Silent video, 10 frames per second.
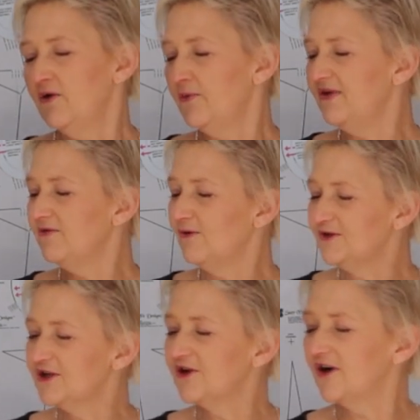We've
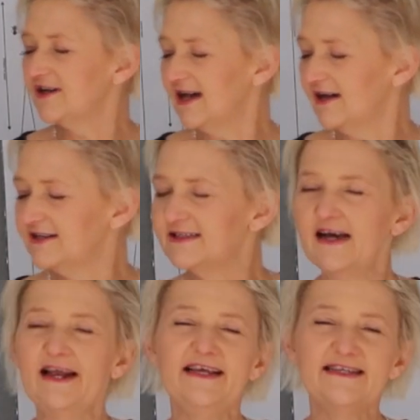also got our
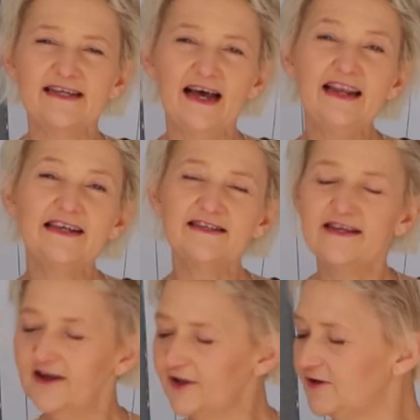designing stylus
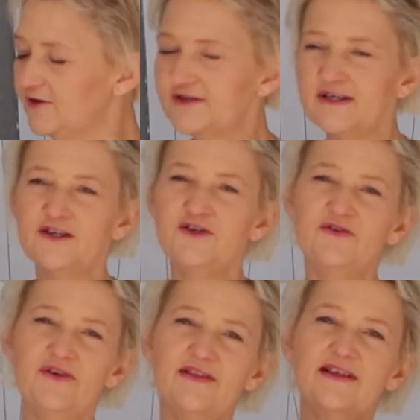that I use
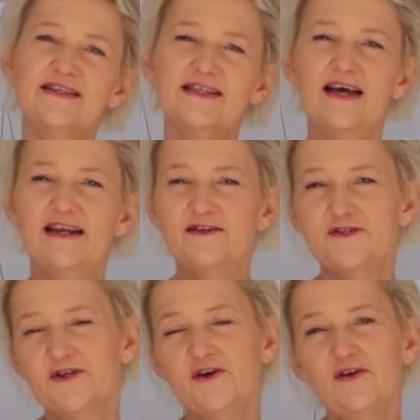during the design and
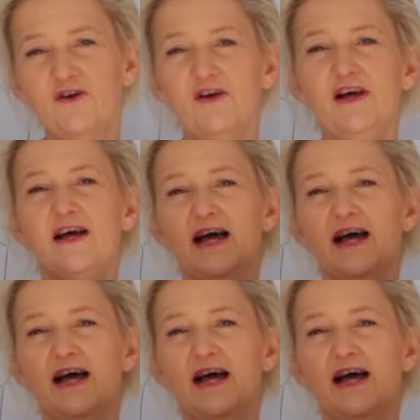so long,